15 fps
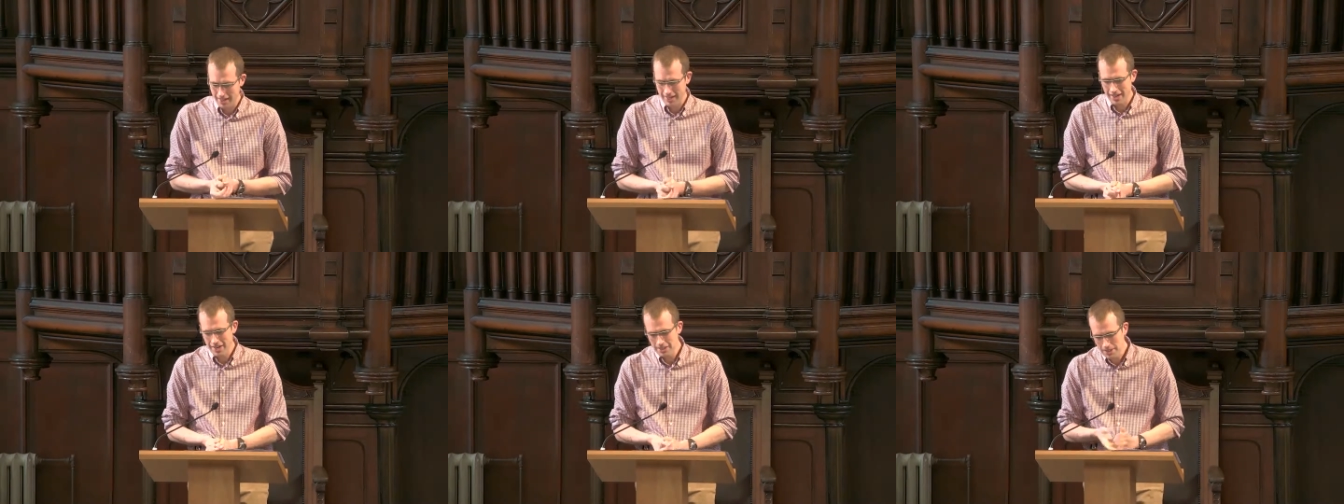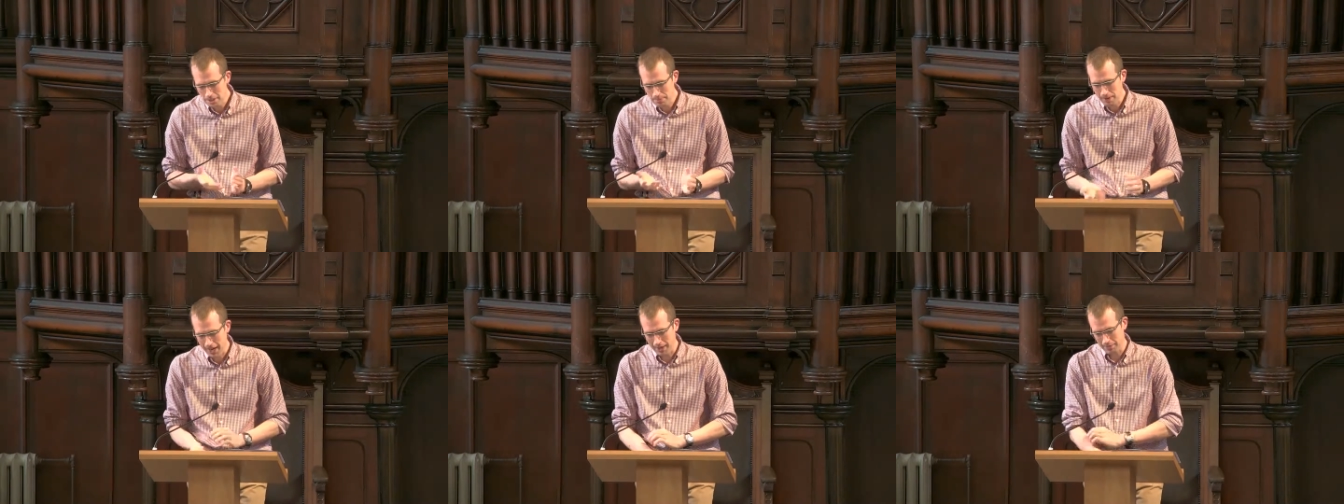in this
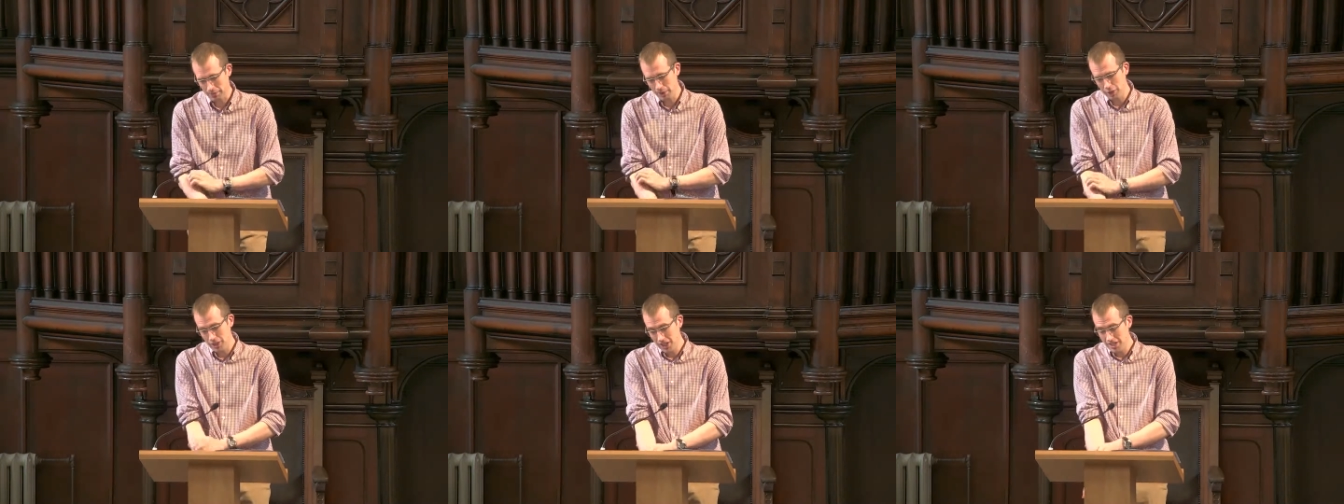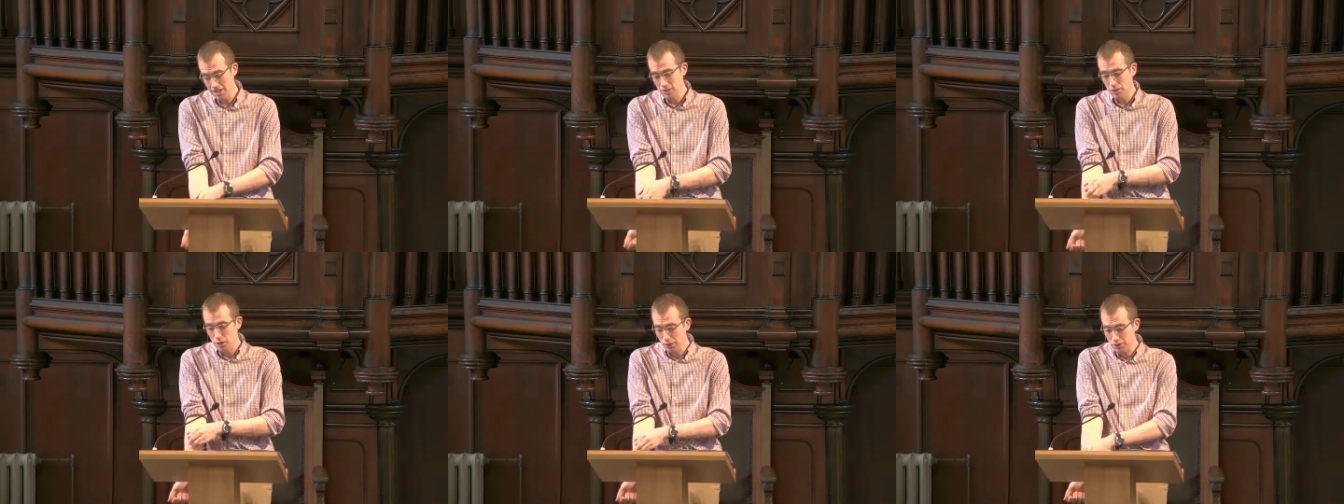parable,
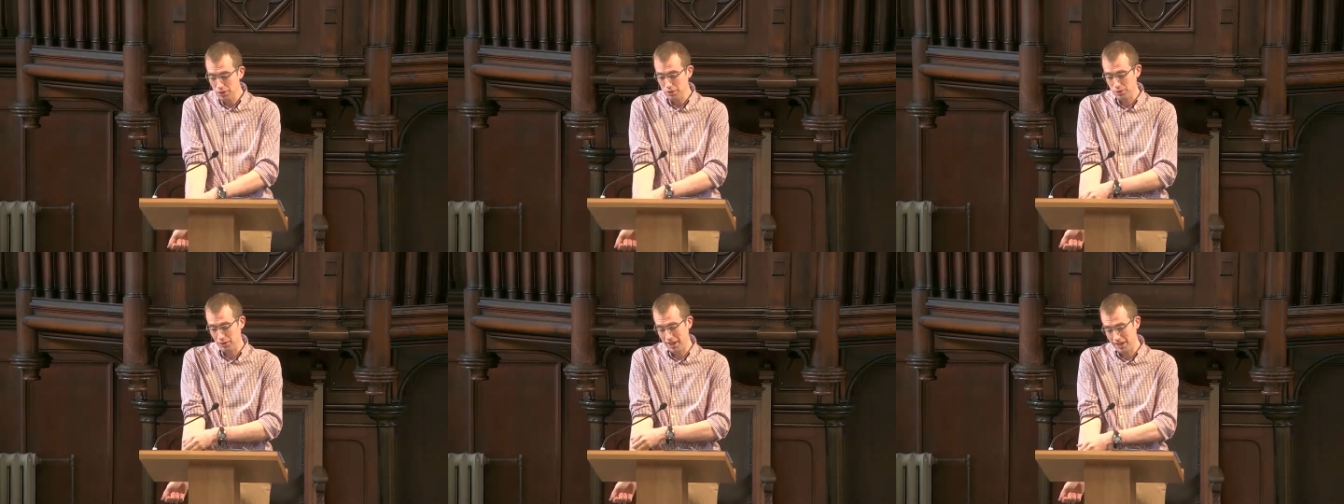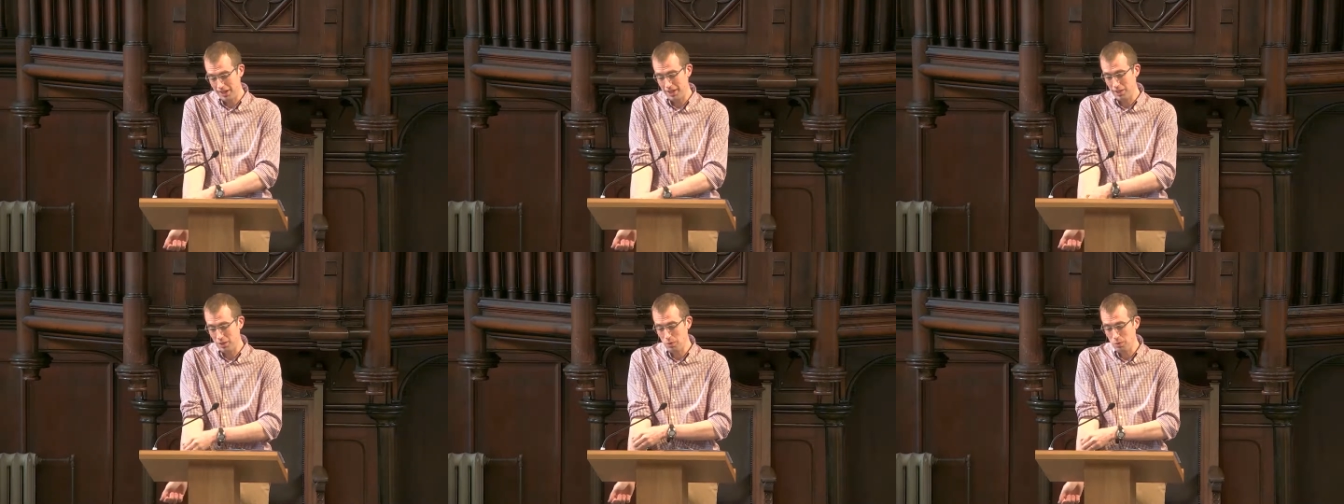Jesus also, I
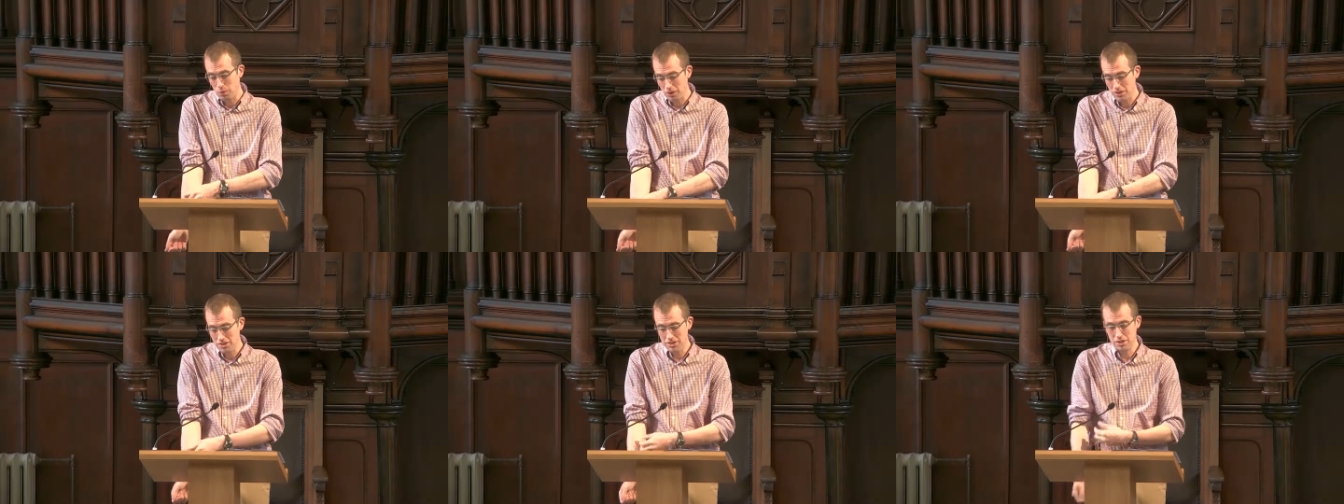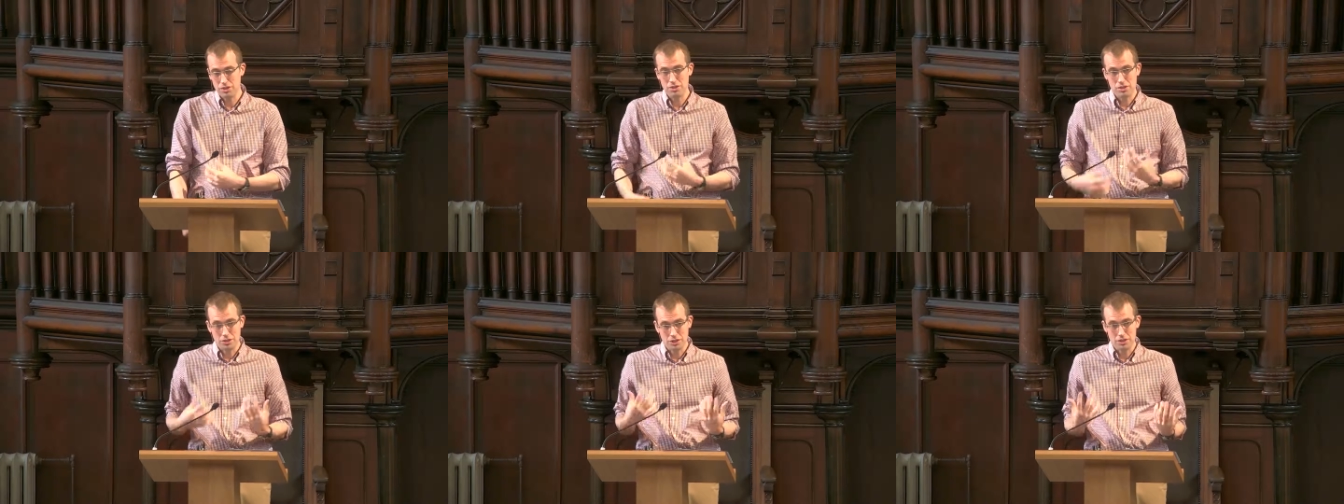think, wants us
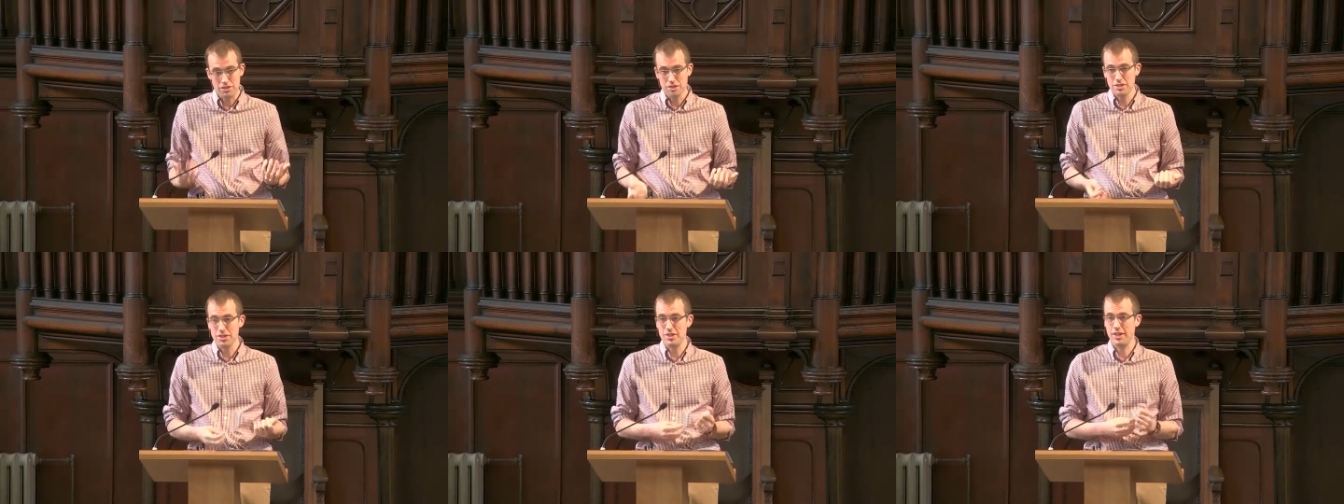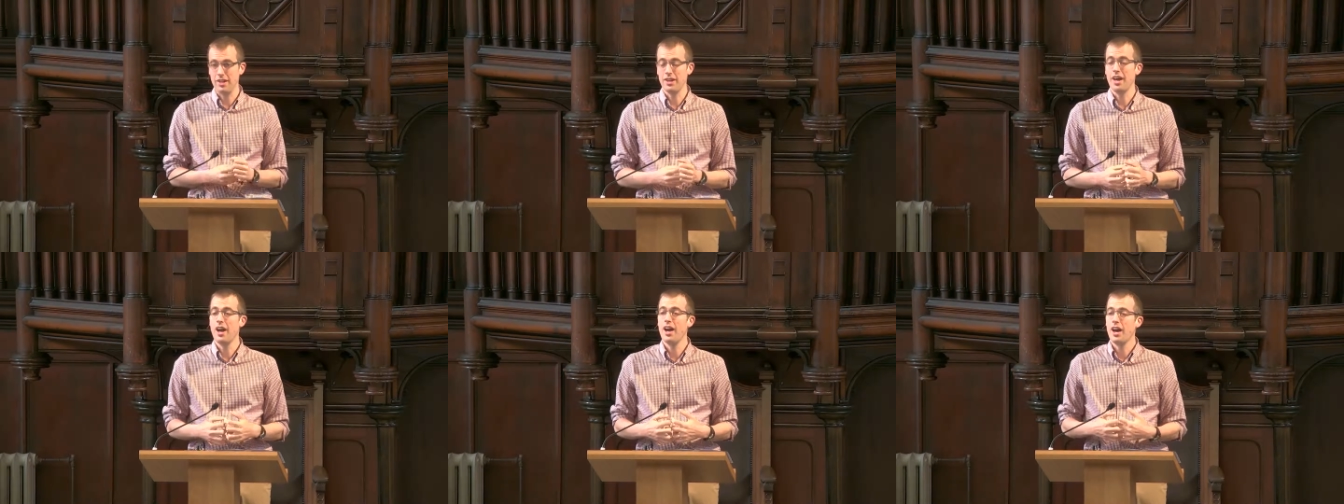to consider
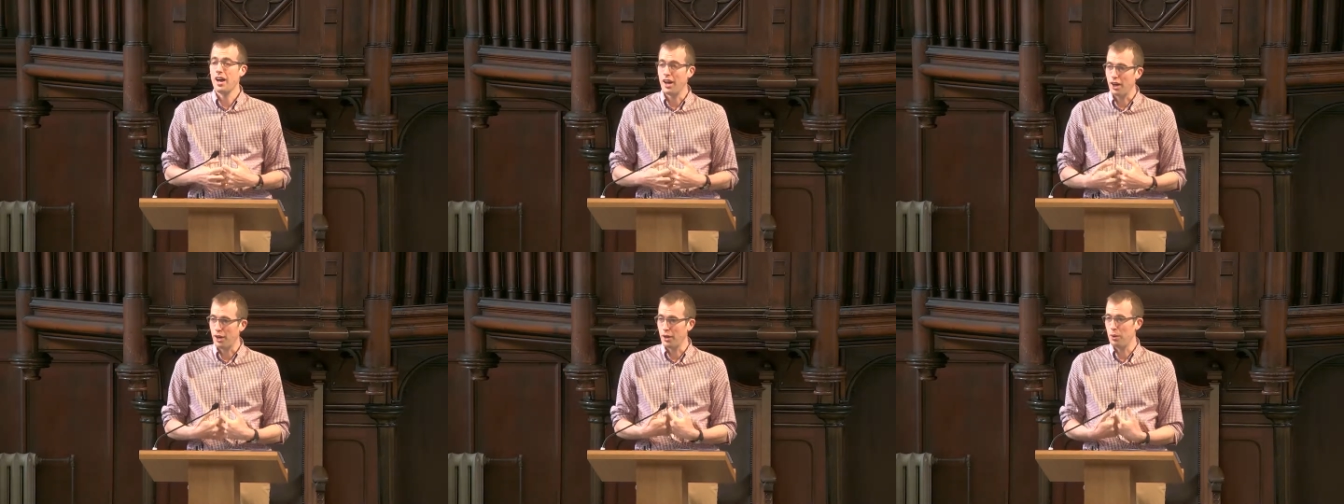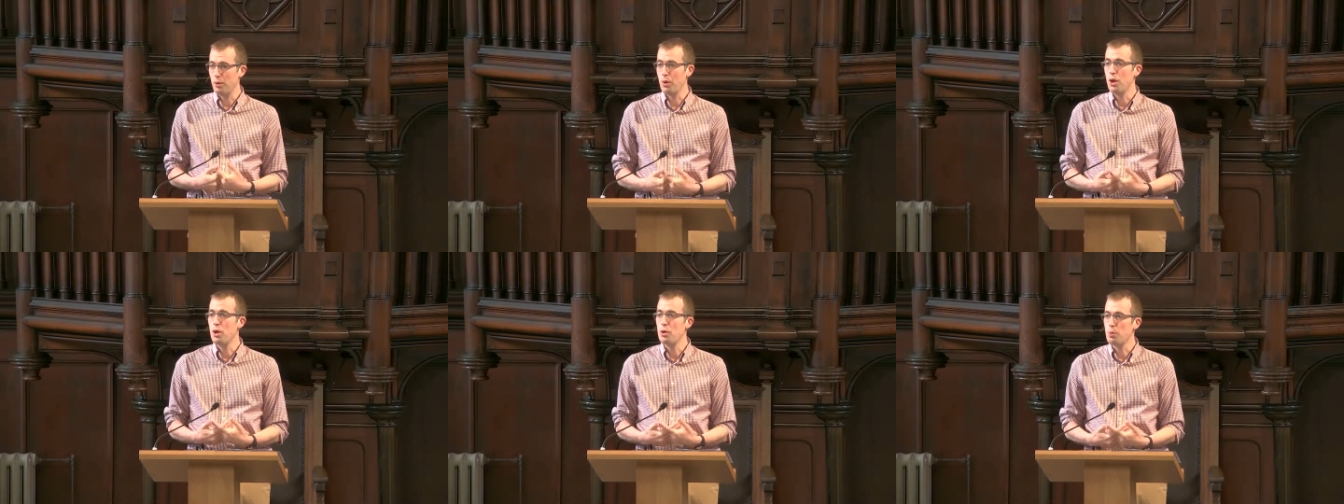how
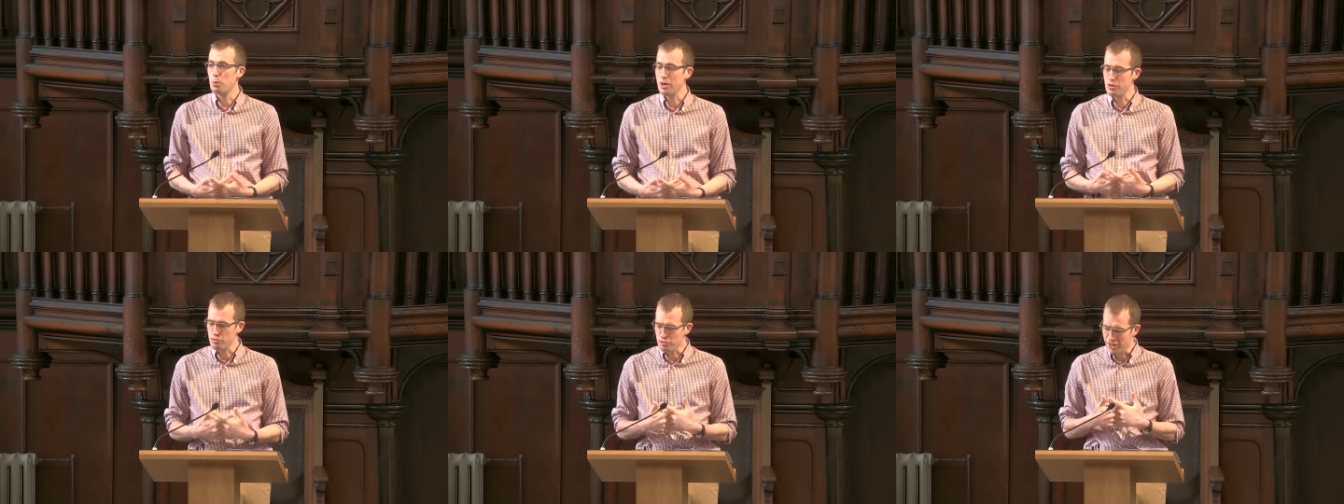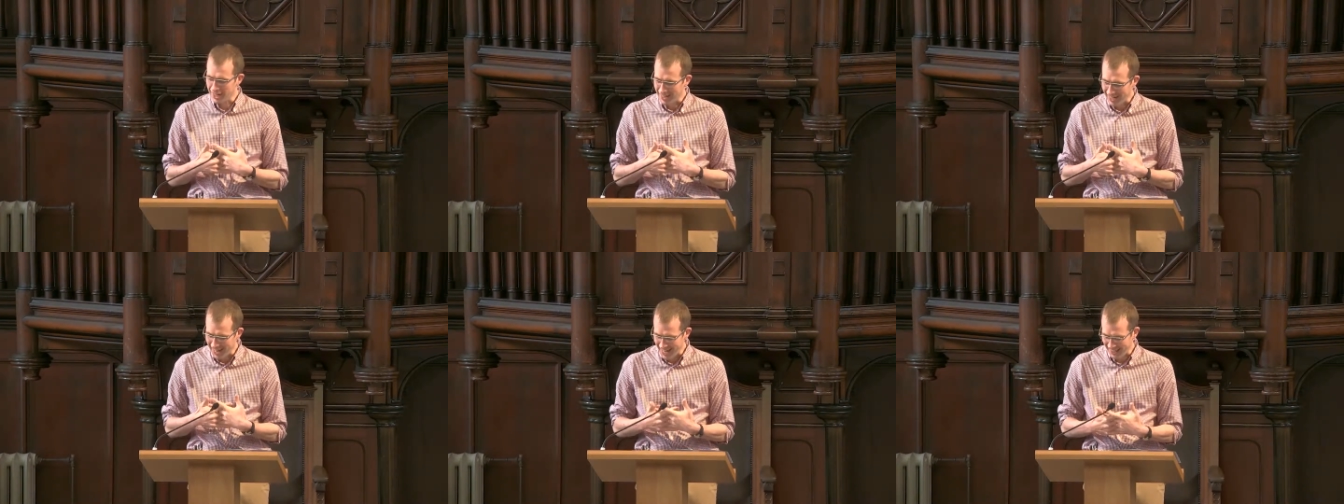we
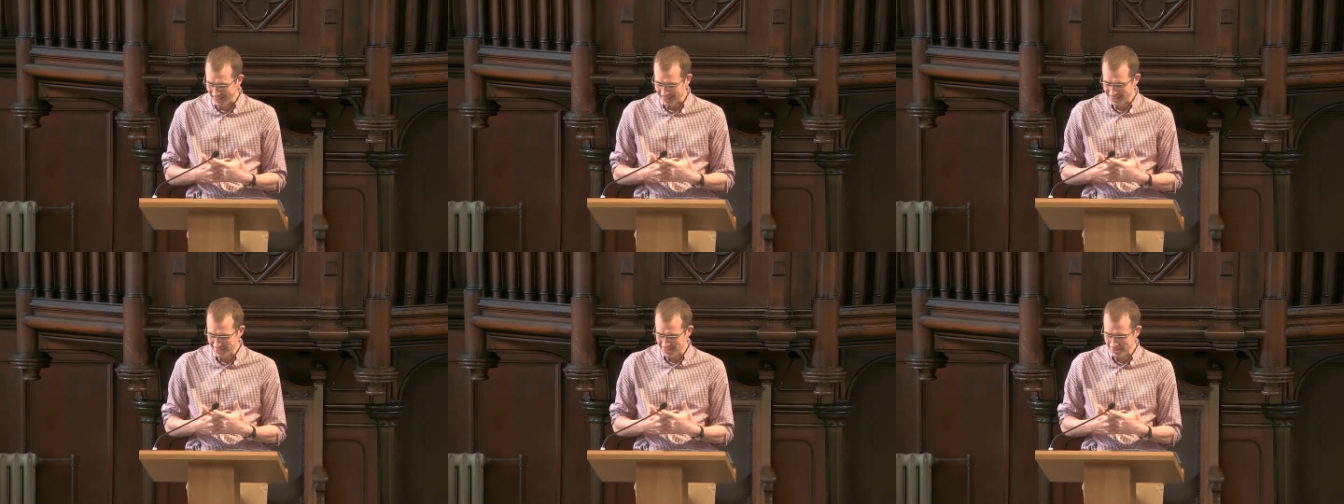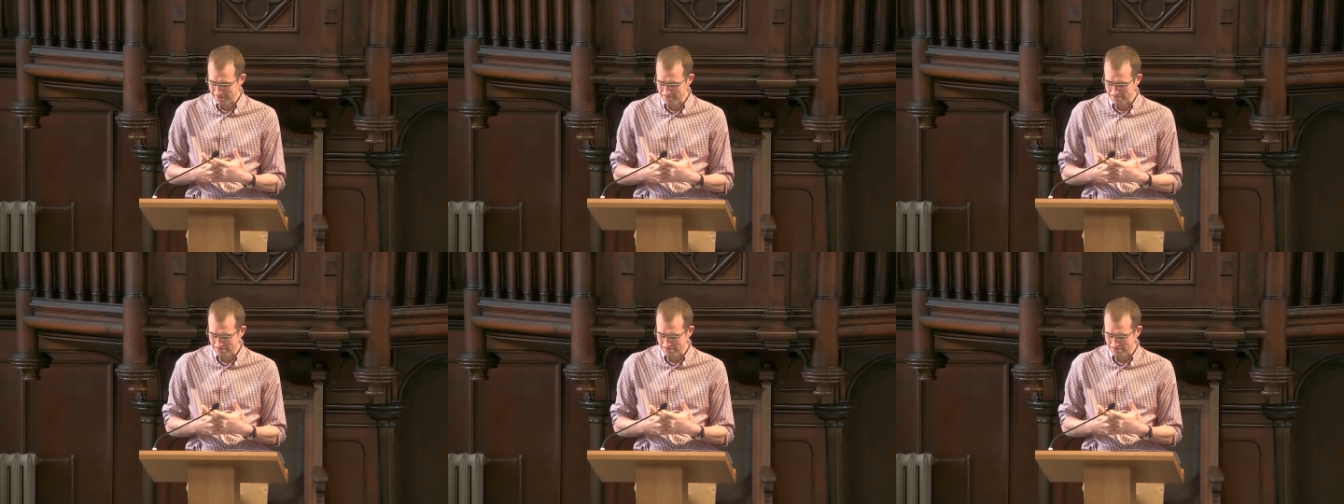relax.